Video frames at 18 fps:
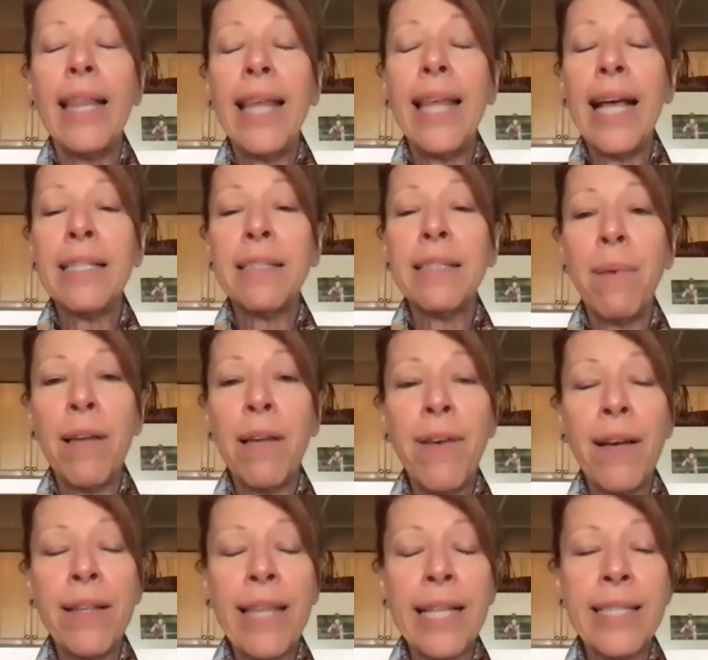And matter
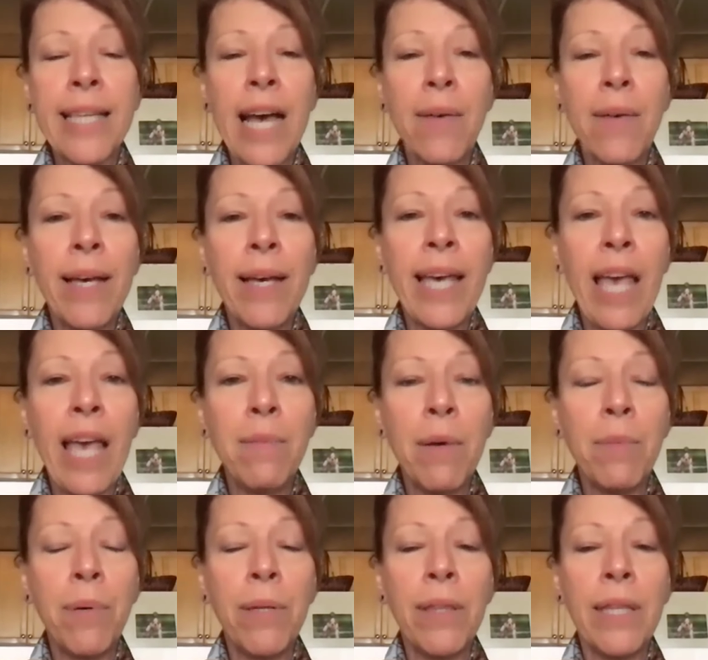of fact, that's how I
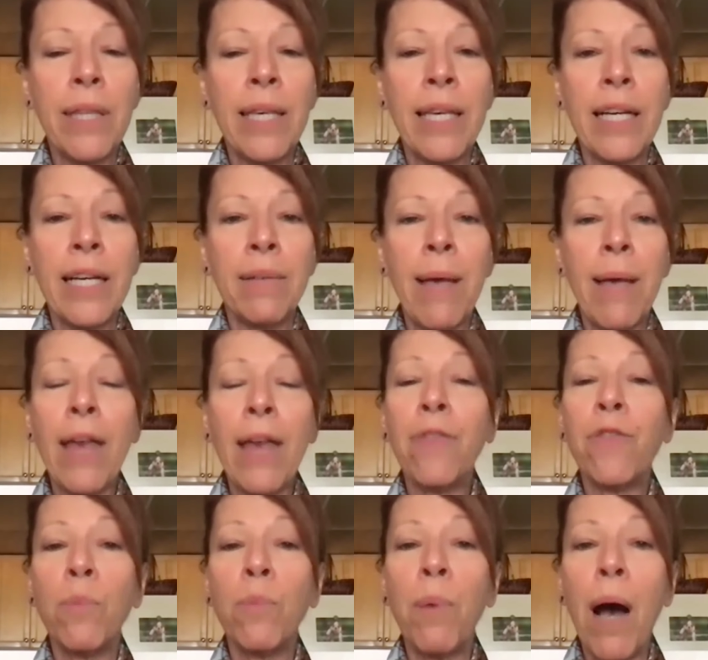came up with the
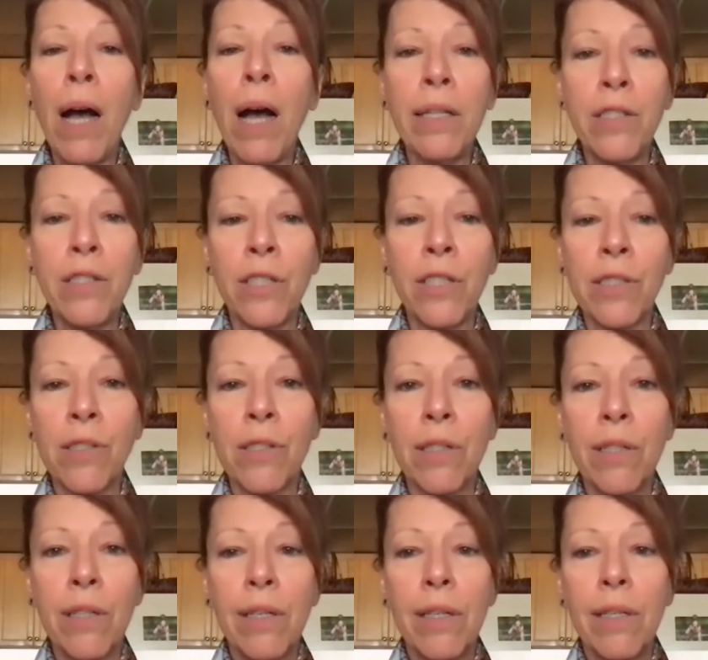
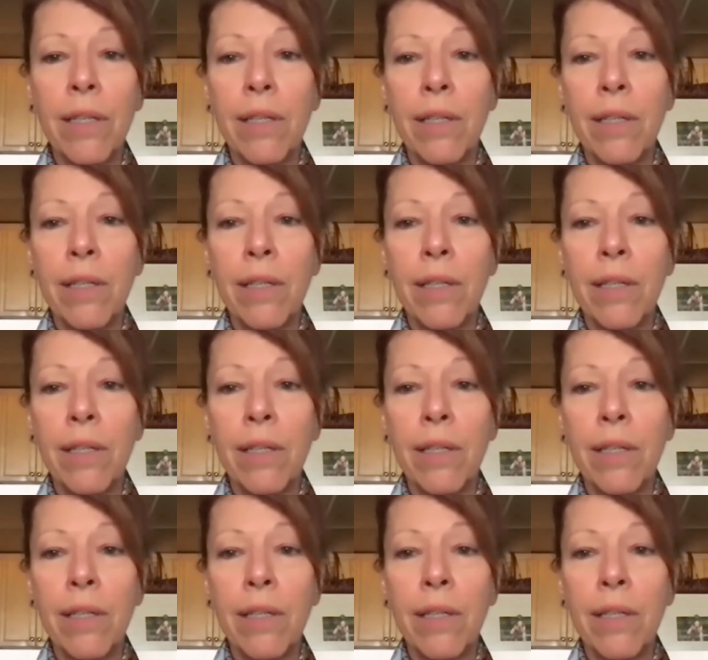anthropologist,